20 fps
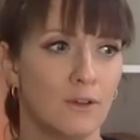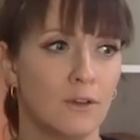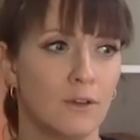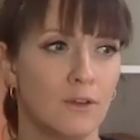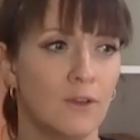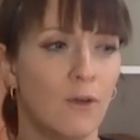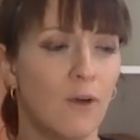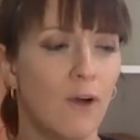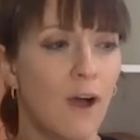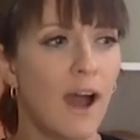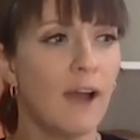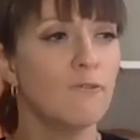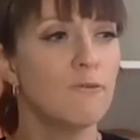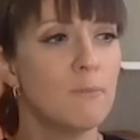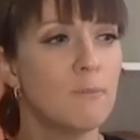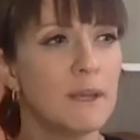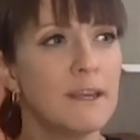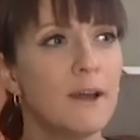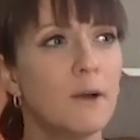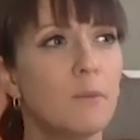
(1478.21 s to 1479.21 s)

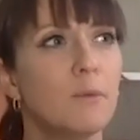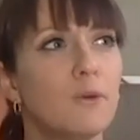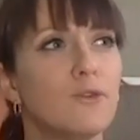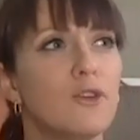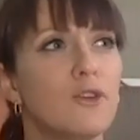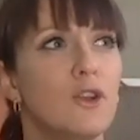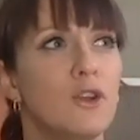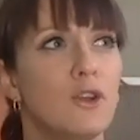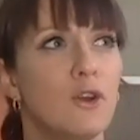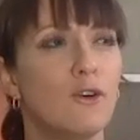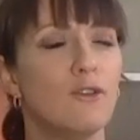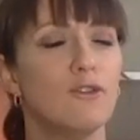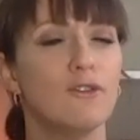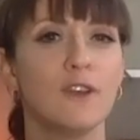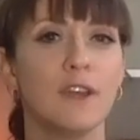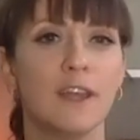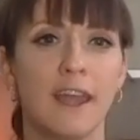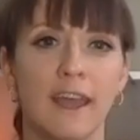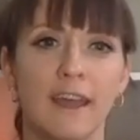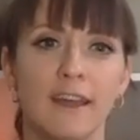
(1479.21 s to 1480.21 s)
not
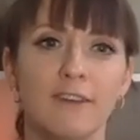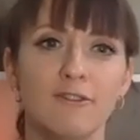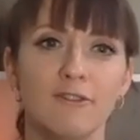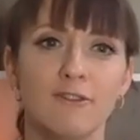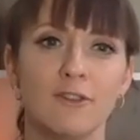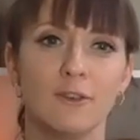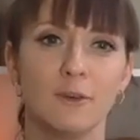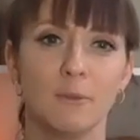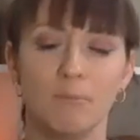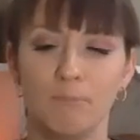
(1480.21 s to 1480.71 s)
forgive,